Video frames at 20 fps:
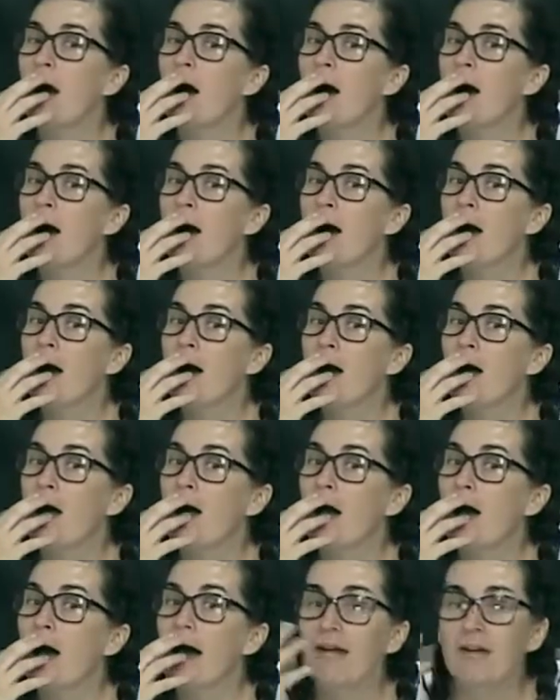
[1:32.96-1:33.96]

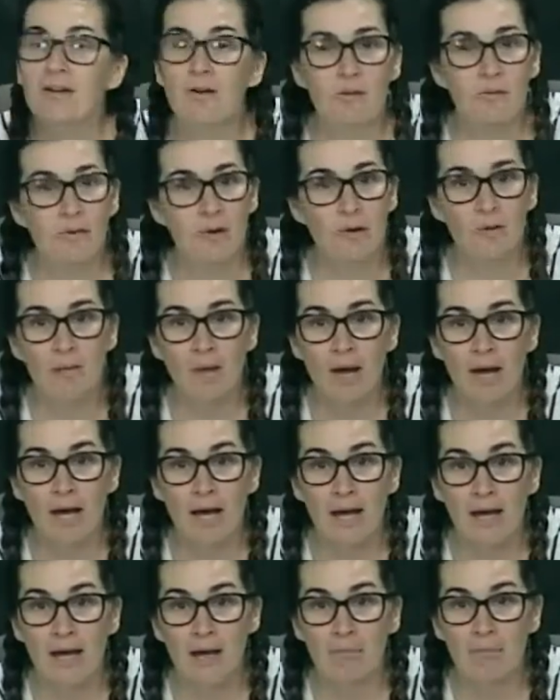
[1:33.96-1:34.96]
I don't know
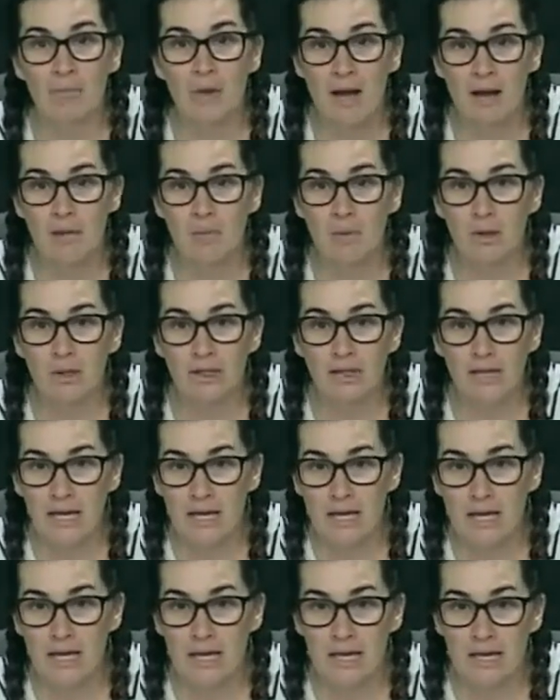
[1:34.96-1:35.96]
why Blackboard
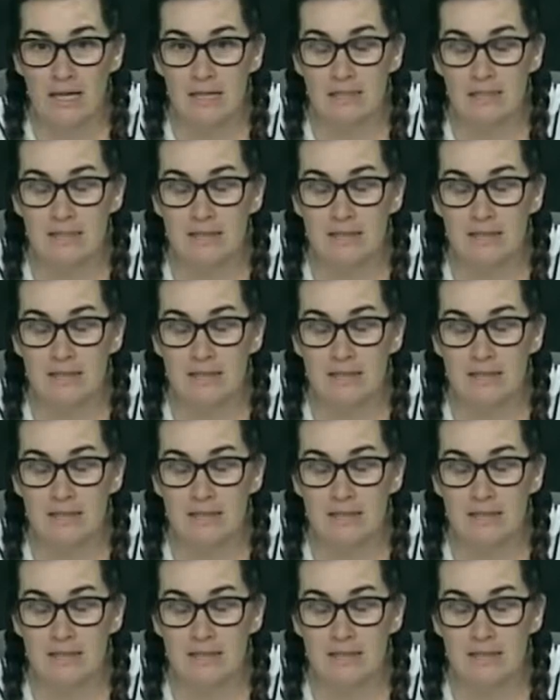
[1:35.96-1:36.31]
can't,